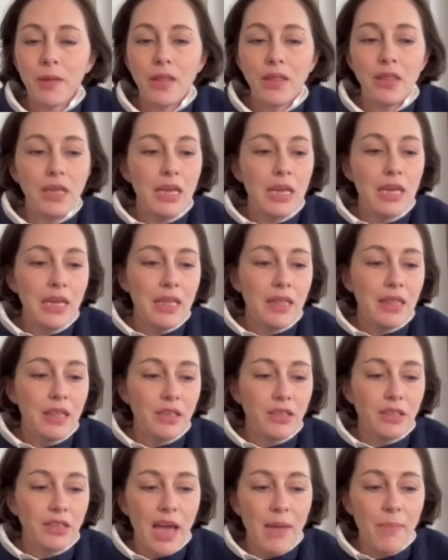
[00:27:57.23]
the the
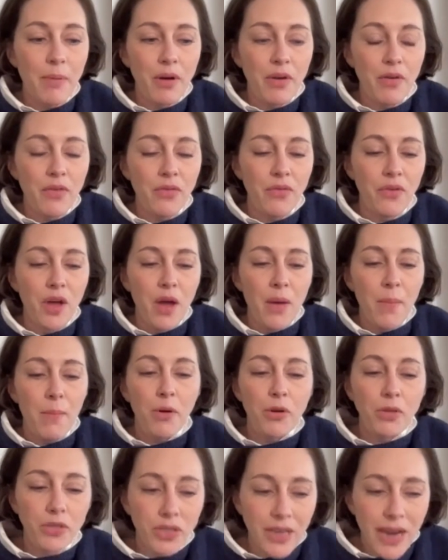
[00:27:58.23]
type of
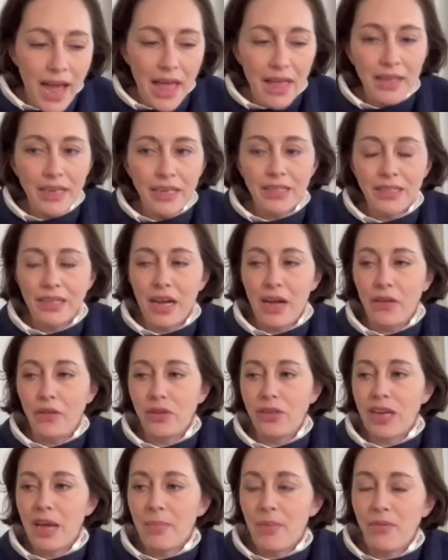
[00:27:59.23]
personality style,
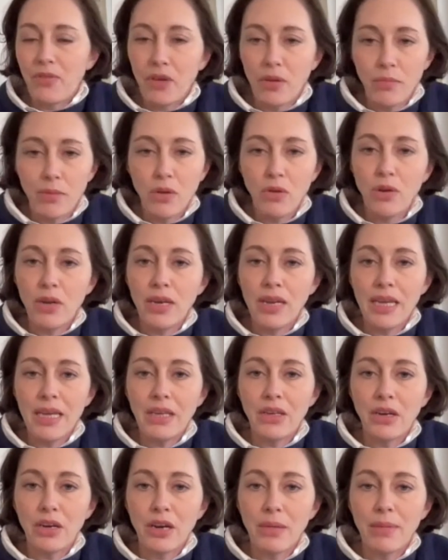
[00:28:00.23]
the type of community,
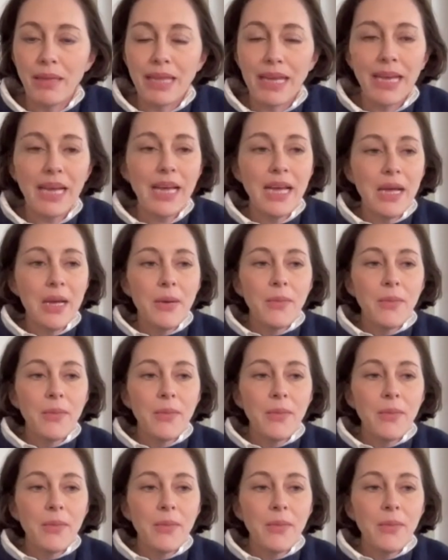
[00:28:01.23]
you know what I mean? Like